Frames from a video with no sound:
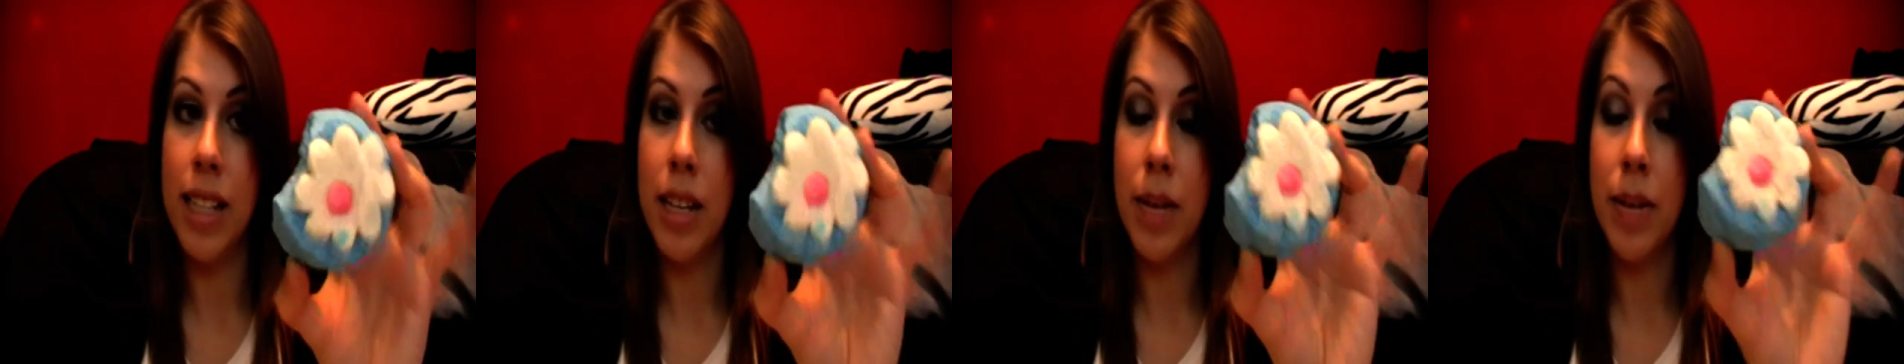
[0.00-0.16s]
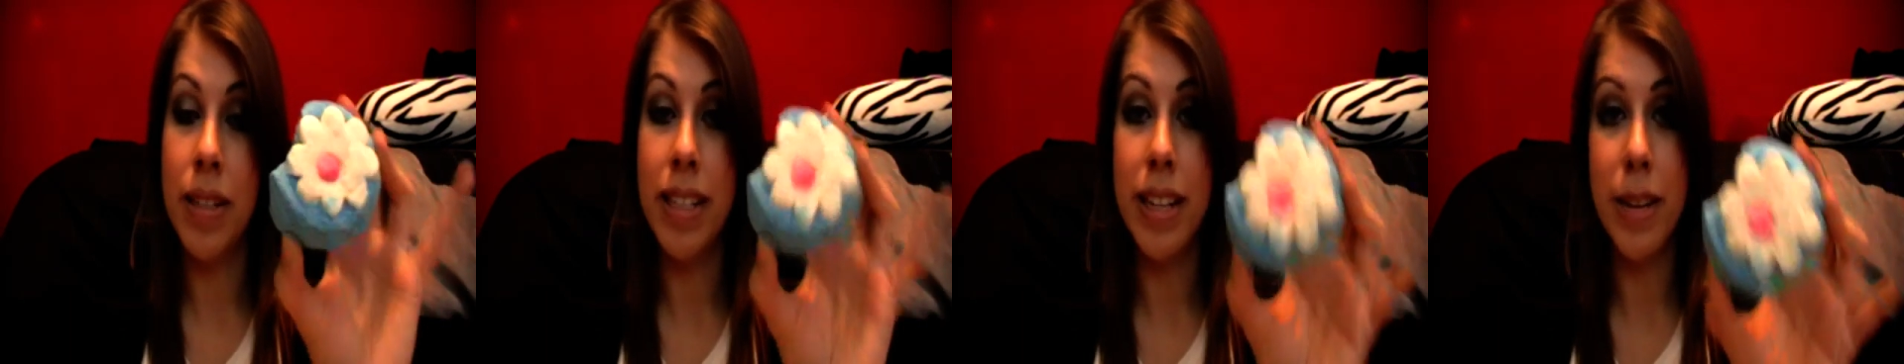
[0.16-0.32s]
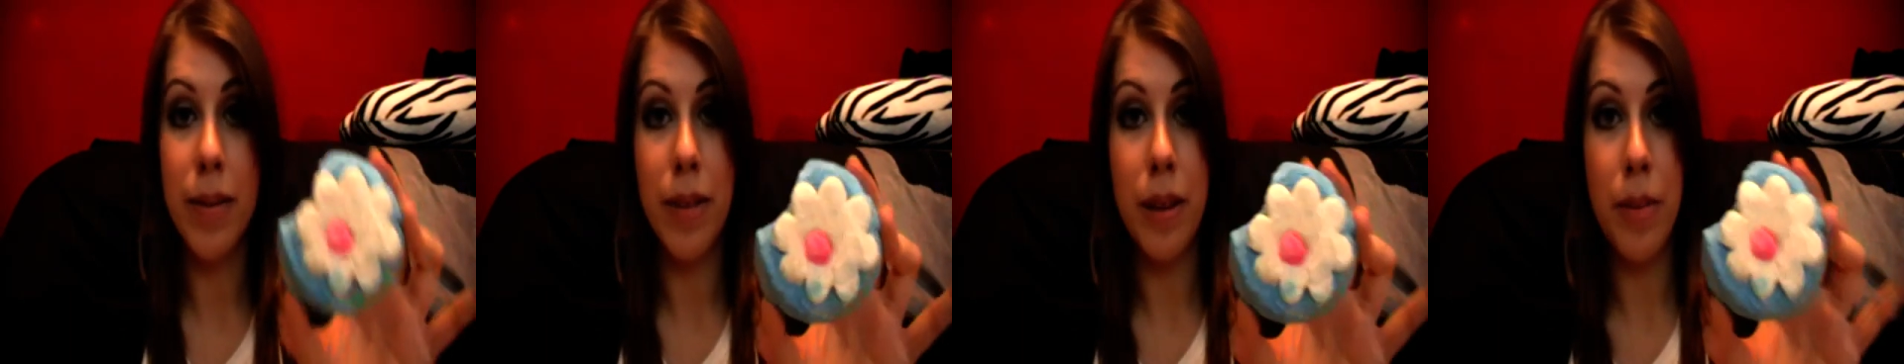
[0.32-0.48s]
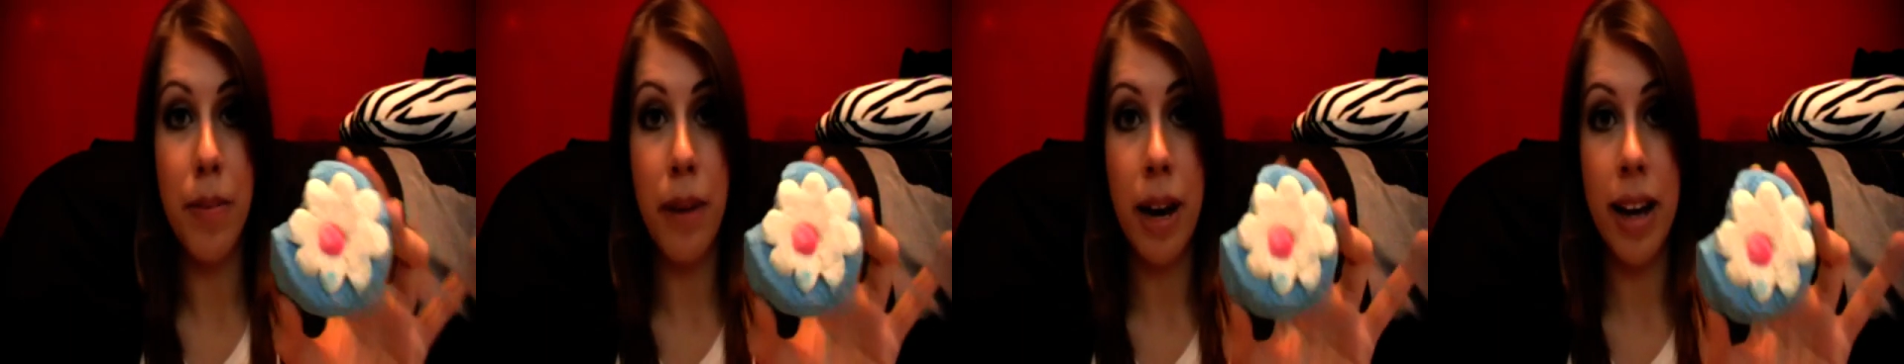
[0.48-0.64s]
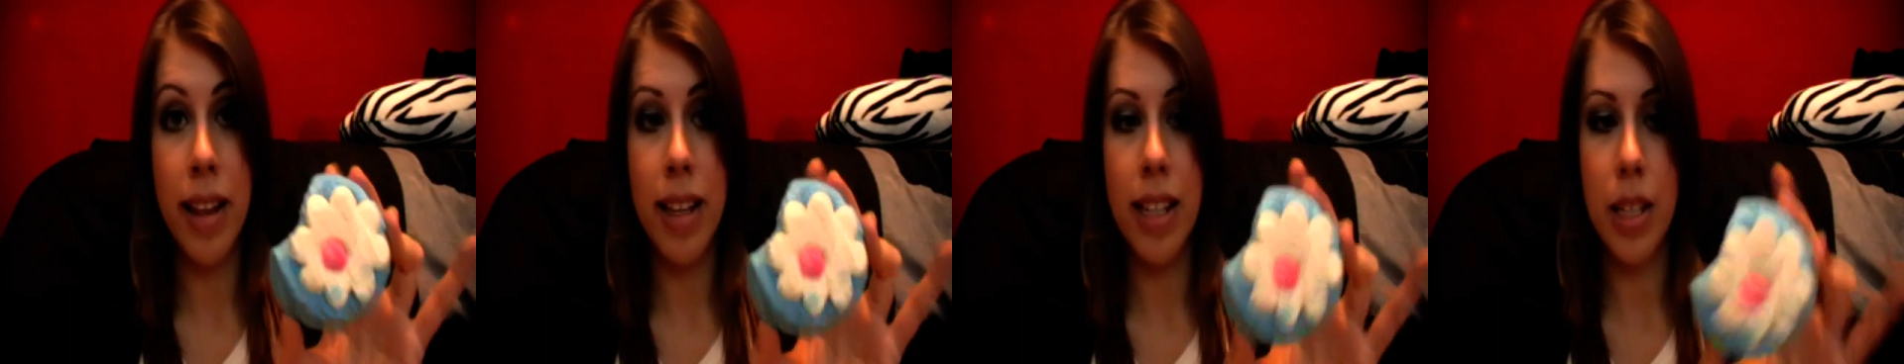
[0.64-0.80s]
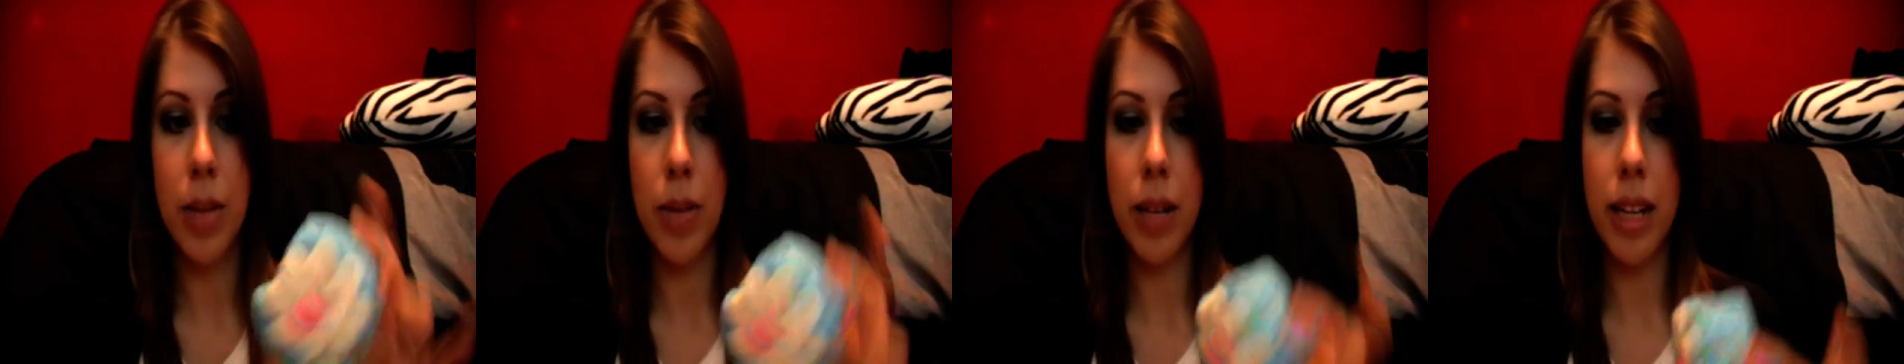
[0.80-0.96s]
I would definitely buy
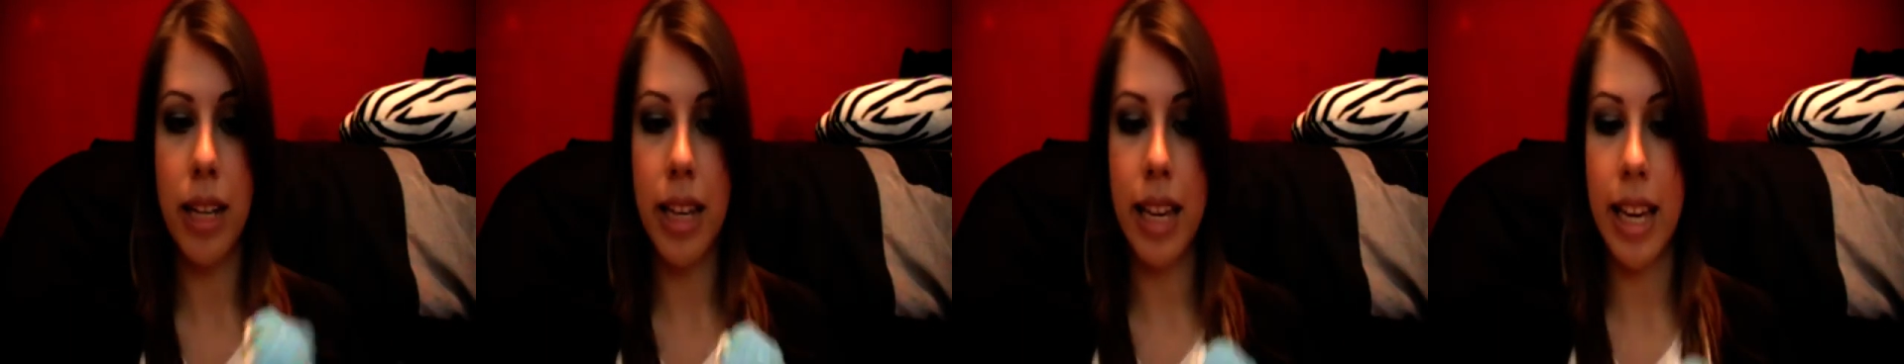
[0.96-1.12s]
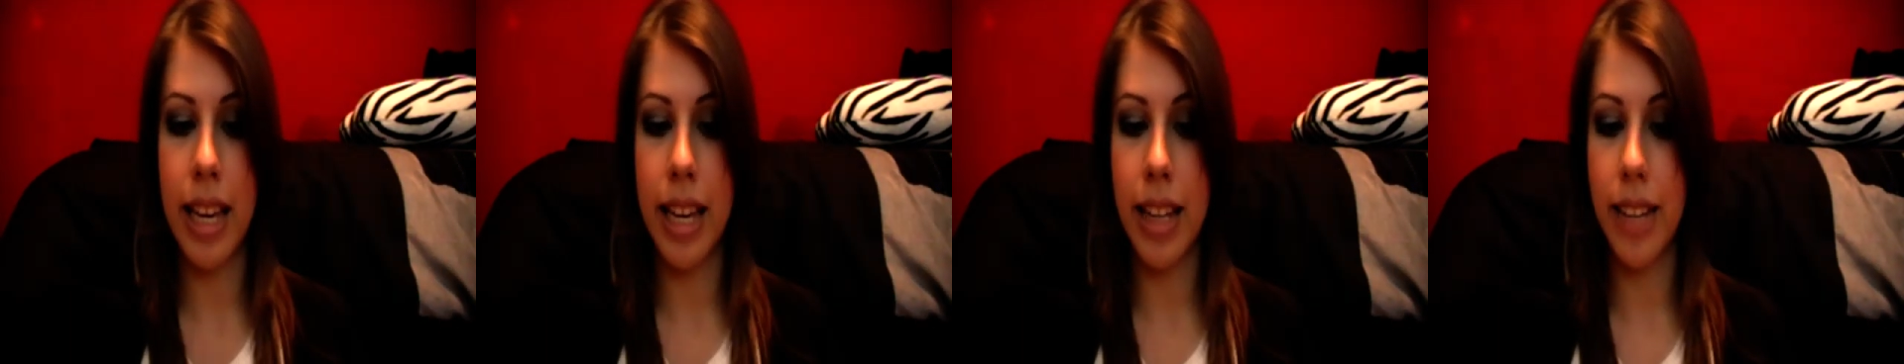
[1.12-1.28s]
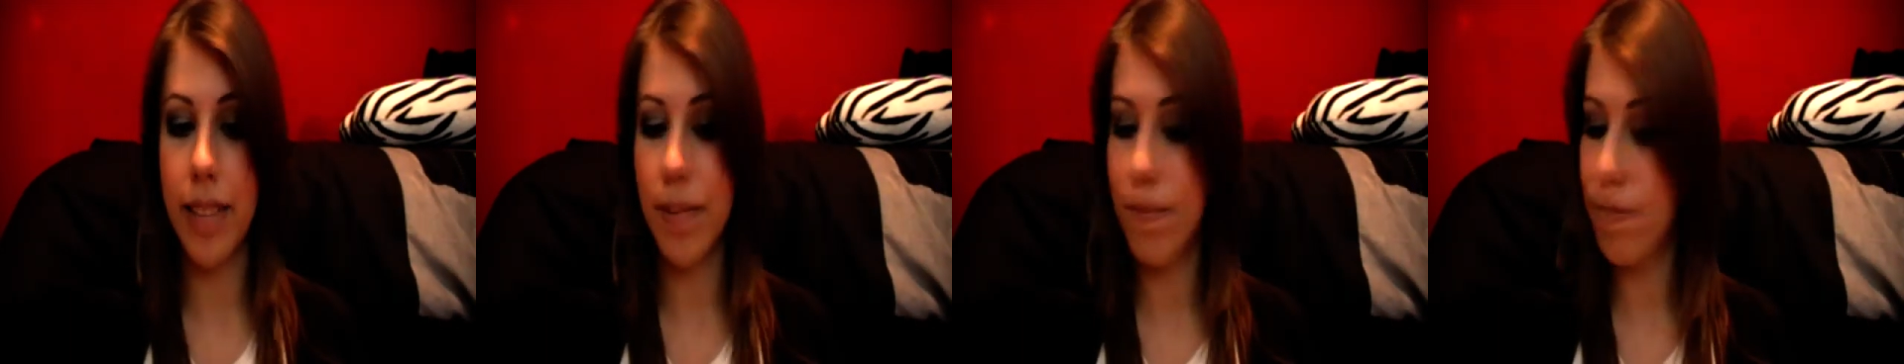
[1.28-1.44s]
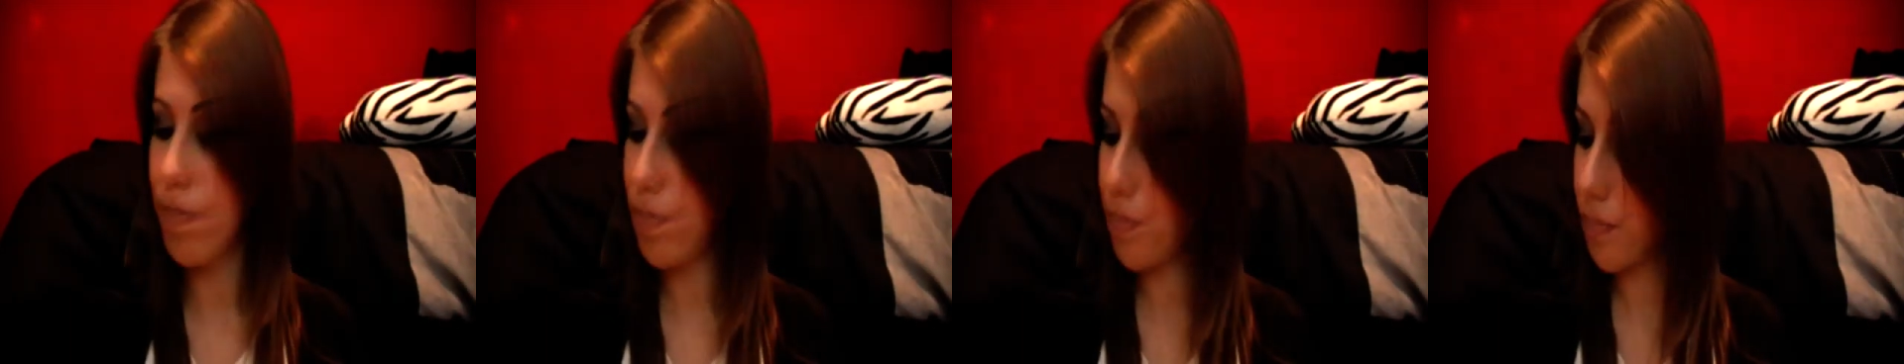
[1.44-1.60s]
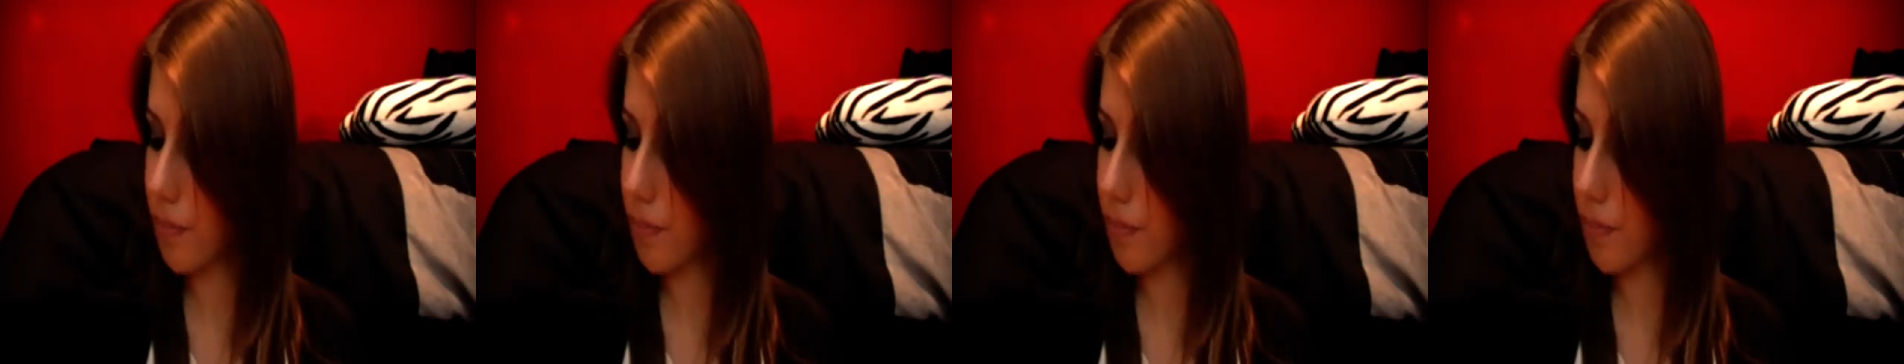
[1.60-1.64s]
this one again.